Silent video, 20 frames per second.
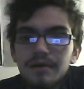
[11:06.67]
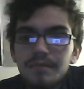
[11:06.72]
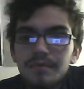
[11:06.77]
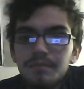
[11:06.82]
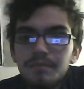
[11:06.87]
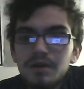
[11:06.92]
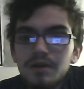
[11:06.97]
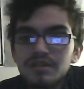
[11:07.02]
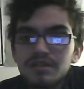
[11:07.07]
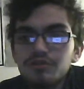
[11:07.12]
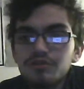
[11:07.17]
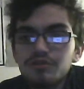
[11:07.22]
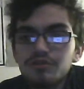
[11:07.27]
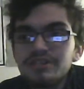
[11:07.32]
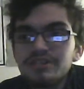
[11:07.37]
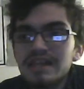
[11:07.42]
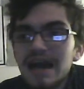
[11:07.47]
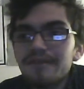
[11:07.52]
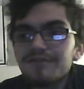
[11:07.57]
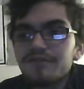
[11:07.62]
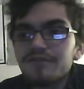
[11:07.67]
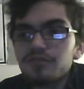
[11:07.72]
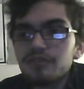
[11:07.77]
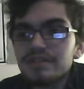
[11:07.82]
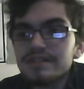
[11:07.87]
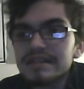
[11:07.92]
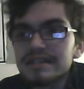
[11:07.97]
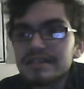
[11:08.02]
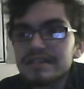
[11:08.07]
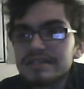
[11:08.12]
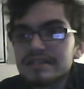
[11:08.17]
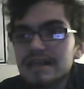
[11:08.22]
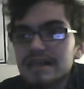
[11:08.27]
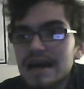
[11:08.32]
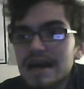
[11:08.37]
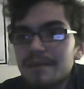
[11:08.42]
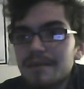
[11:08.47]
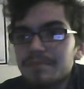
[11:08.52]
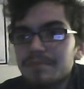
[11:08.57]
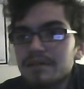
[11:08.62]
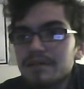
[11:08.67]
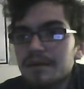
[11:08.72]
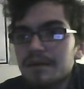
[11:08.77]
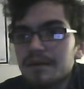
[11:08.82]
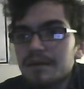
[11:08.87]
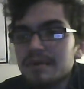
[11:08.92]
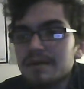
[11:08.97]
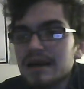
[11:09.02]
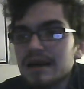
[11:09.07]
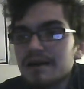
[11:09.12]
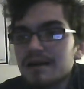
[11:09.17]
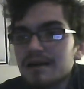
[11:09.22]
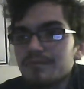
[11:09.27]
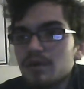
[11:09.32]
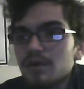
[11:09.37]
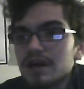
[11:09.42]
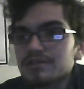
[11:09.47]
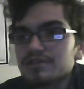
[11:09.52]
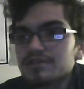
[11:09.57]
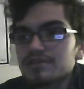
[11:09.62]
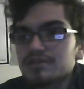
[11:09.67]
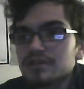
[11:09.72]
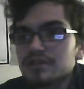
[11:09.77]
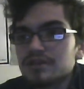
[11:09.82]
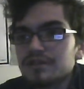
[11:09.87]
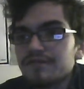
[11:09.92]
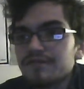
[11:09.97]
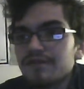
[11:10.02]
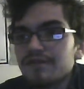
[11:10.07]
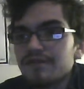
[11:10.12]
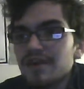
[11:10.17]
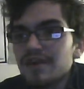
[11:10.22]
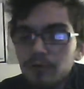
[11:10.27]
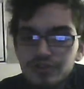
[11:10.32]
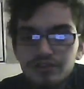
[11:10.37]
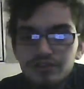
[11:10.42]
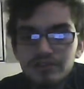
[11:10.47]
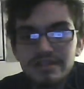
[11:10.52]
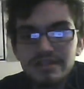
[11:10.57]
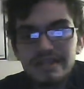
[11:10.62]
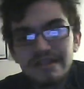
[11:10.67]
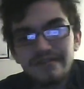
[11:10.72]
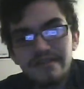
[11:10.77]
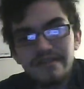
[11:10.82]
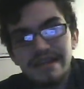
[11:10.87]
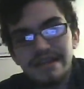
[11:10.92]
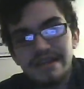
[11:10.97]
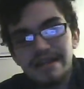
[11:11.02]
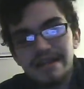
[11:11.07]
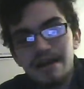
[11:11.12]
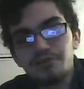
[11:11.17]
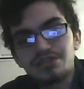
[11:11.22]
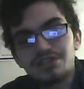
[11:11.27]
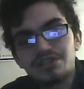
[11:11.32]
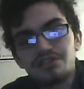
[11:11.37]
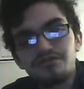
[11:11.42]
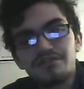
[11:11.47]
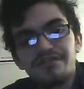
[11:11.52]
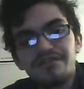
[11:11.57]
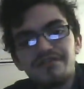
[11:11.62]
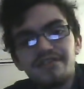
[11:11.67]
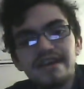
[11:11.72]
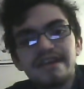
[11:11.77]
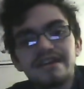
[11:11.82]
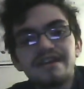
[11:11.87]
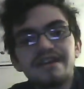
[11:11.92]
But there was a lot of good things that happened. I mean, I watched fireworks on TV. That was a good thing.